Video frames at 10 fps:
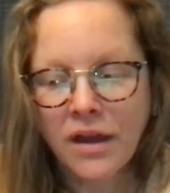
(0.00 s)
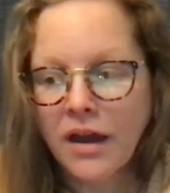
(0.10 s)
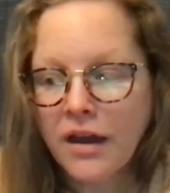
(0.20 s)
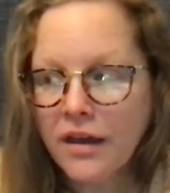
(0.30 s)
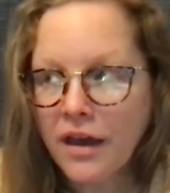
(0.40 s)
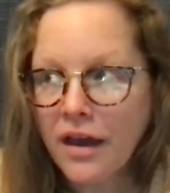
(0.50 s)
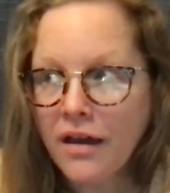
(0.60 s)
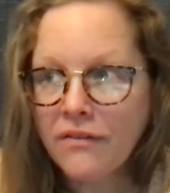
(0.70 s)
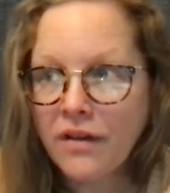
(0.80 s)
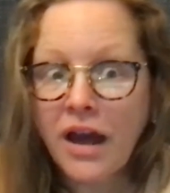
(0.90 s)
Yeah,
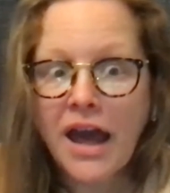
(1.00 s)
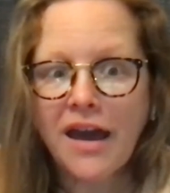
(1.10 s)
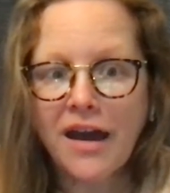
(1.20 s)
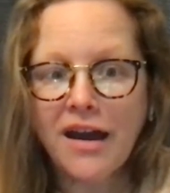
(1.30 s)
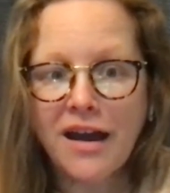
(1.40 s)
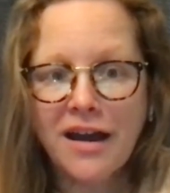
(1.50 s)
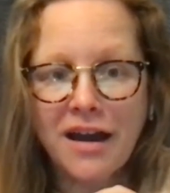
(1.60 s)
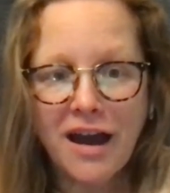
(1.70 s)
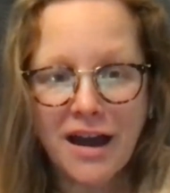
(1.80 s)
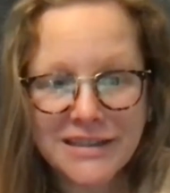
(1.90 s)

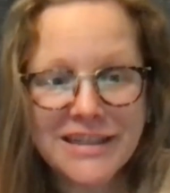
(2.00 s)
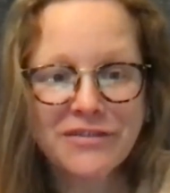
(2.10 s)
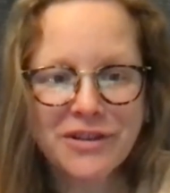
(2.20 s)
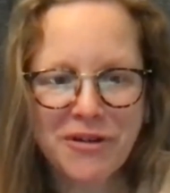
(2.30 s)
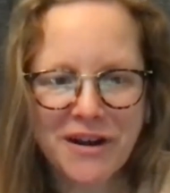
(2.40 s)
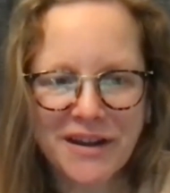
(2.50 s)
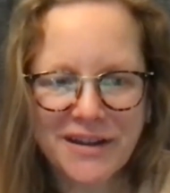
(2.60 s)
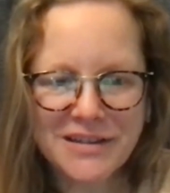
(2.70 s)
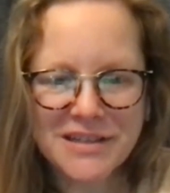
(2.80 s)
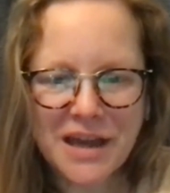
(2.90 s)
I definitely want to get
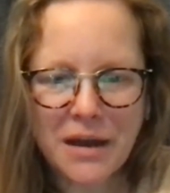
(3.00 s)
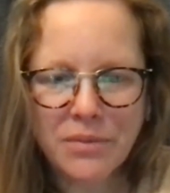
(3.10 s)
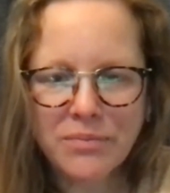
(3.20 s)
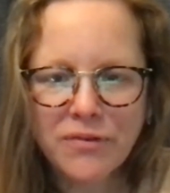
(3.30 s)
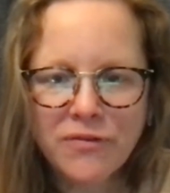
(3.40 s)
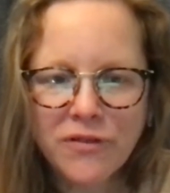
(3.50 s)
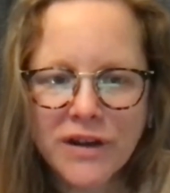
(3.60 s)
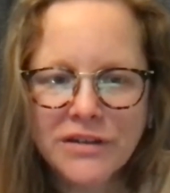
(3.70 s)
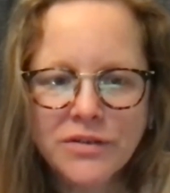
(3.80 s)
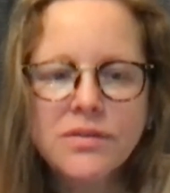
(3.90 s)
into that. But before
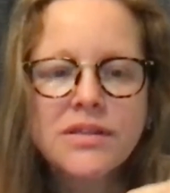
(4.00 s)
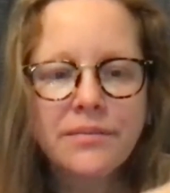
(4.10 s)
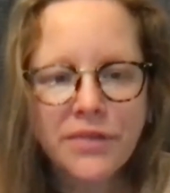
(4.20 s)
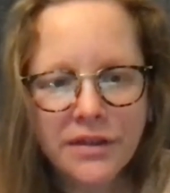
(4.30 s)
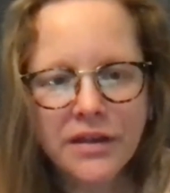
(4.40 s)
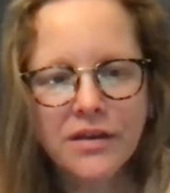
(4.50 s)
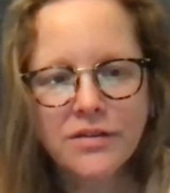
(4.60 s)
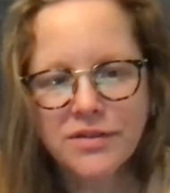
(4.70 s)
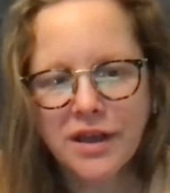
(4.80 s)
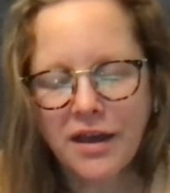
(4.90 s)
I do, something that you
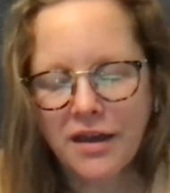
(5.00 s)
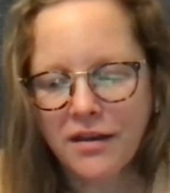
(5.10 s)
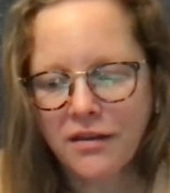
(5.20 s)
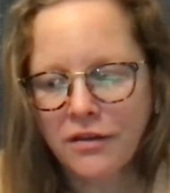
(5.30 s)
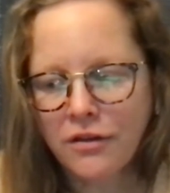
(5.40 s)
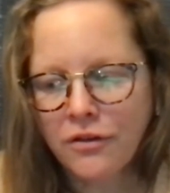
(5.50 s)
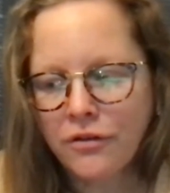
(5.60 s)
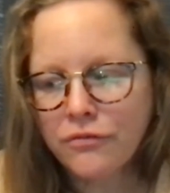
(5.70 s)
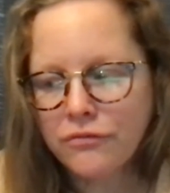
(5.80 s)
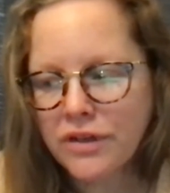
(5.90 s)
said
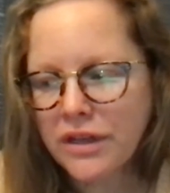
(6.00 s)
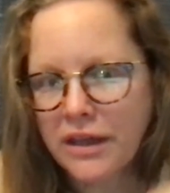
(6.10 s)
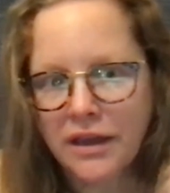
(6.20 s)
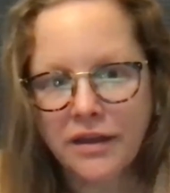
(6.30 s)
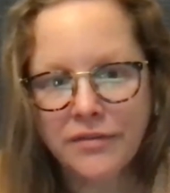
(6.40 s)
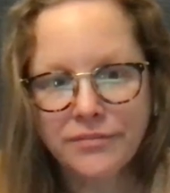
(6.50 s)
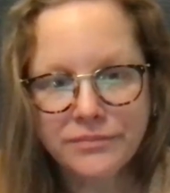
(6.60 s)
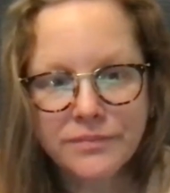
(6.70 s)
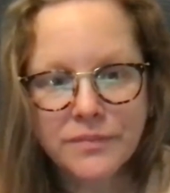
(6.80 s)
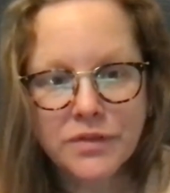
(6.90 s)
really
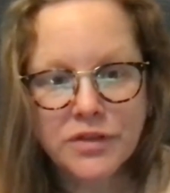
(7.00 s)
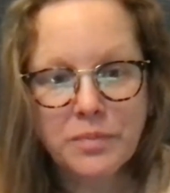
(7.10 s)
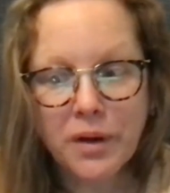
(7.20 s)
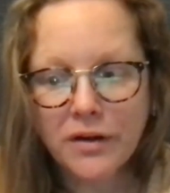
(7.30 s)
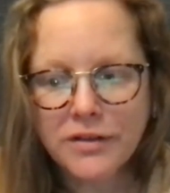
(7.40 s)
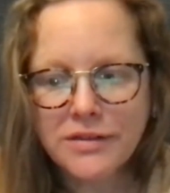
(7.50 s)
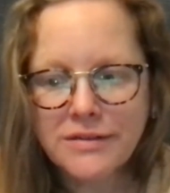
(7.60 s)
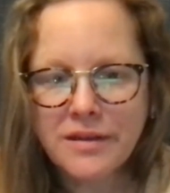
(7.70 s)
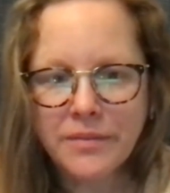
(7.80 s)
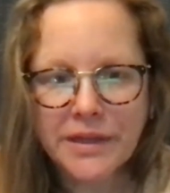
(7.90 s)
sparked
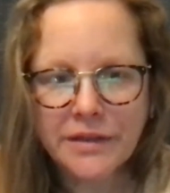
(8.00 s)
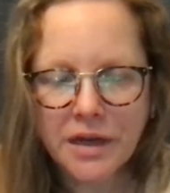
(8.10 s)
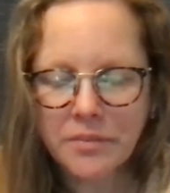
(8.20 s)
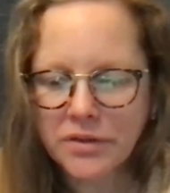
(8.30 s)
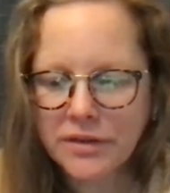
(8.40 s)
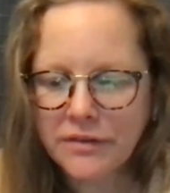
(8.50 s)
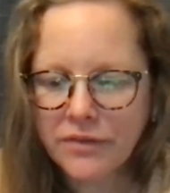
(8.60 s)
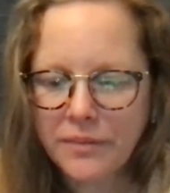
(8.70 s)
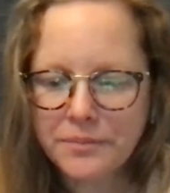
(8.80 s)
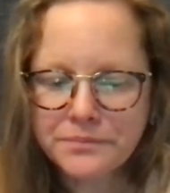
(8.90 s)
something that I believe
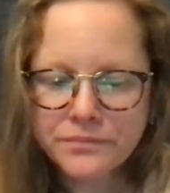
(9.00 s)
in.